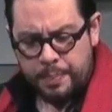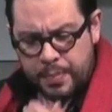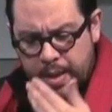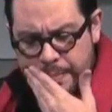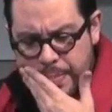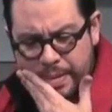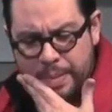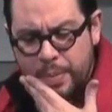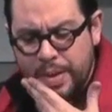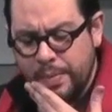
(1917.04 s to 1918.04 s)
Um,
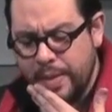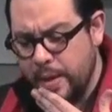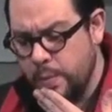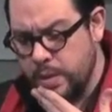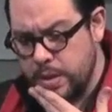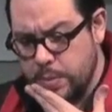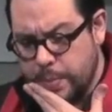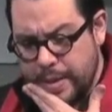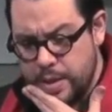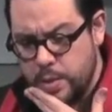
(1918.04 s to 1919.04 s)
very briefly, I wanted to
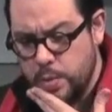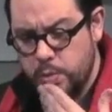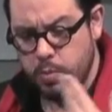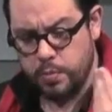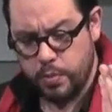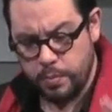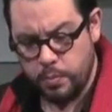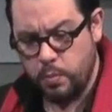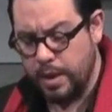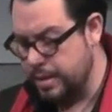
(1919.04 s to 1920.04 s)
pass through to
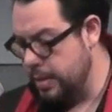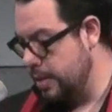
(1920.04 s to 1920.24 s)
from what